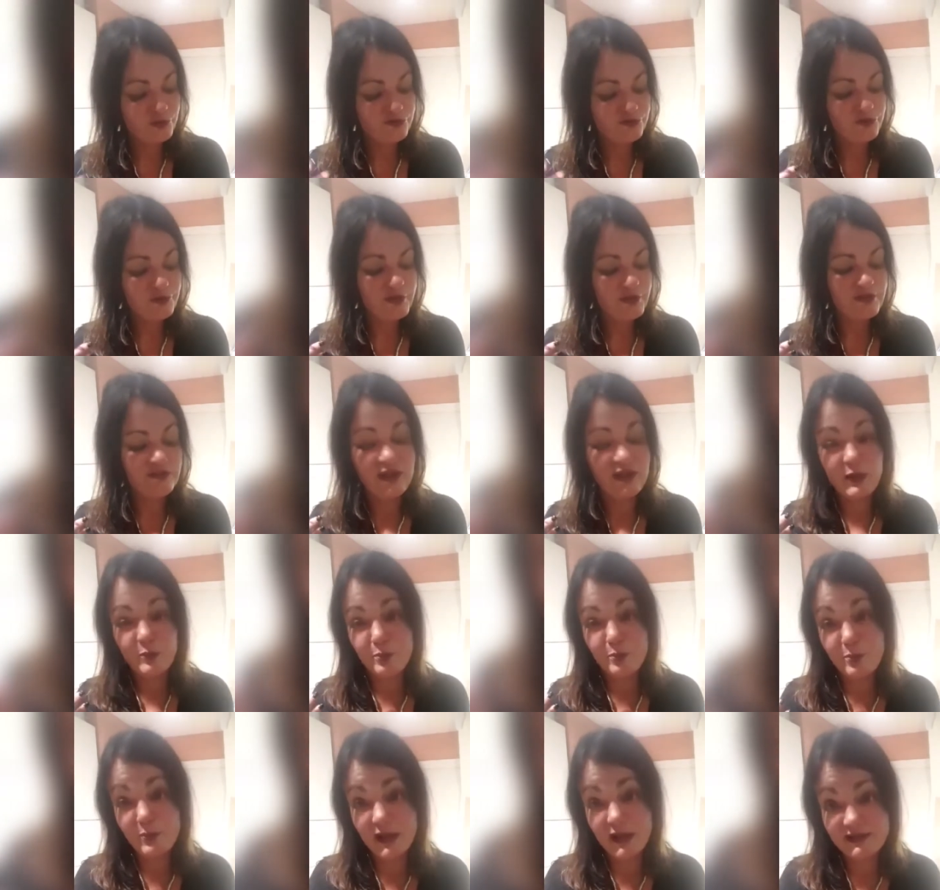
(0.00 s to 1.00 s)
is you can take
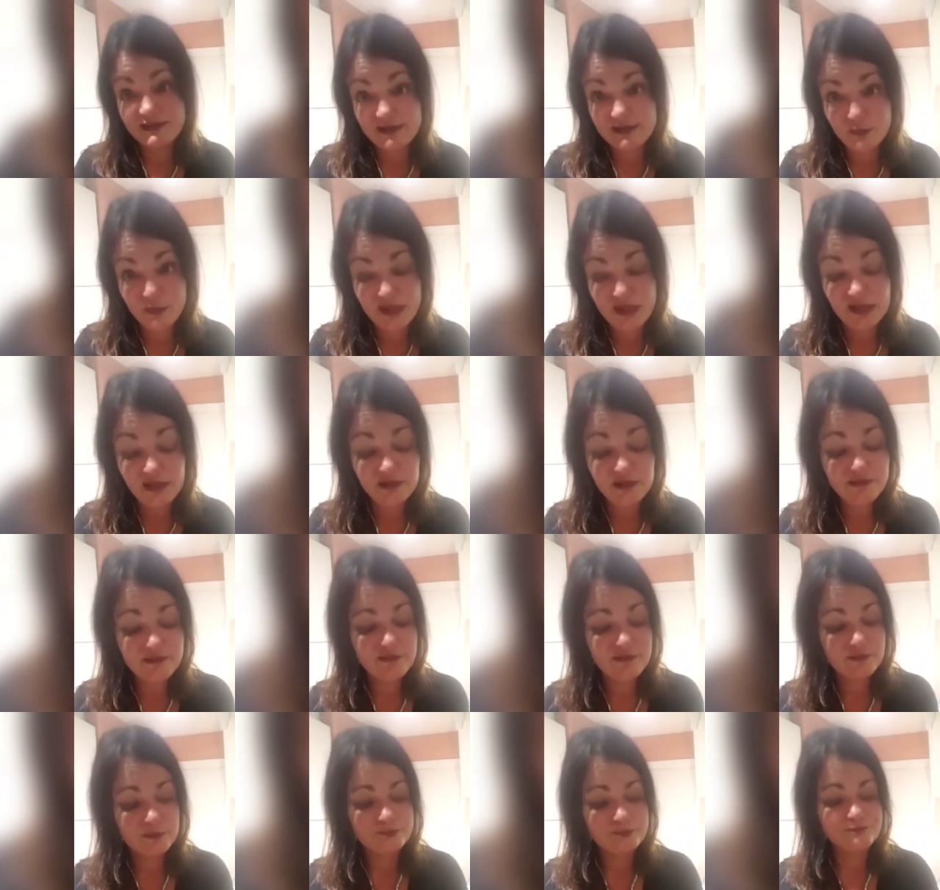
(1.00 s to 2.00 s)
butter
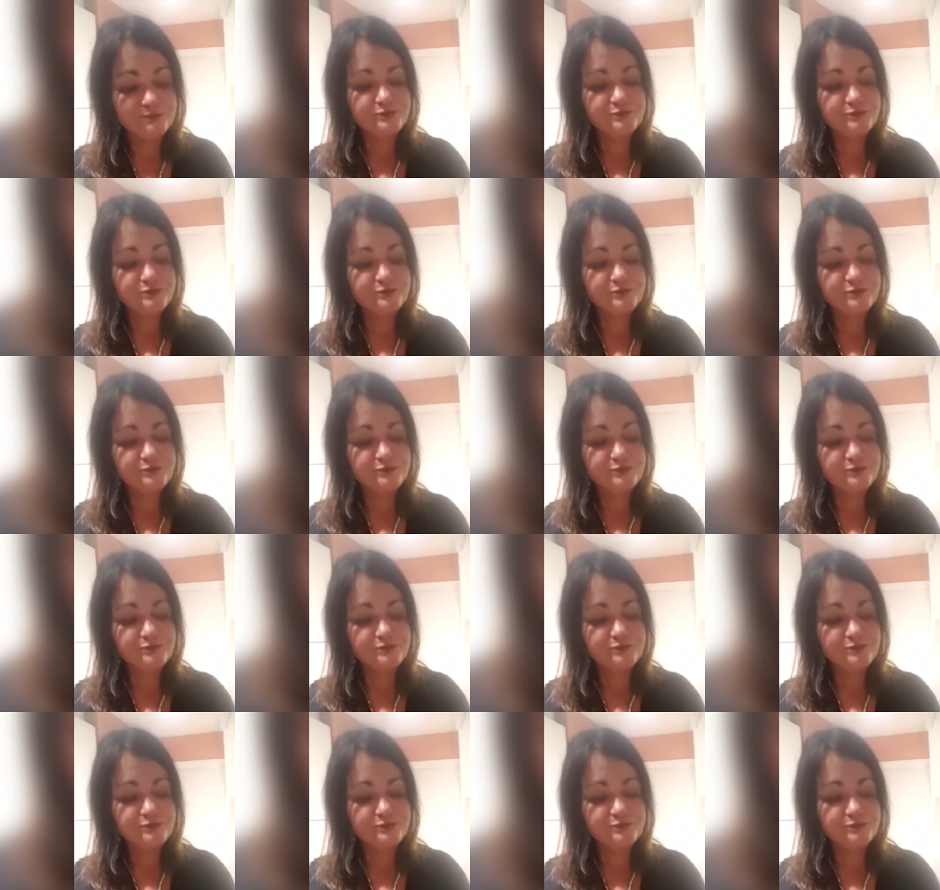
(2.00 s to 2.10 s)
beans.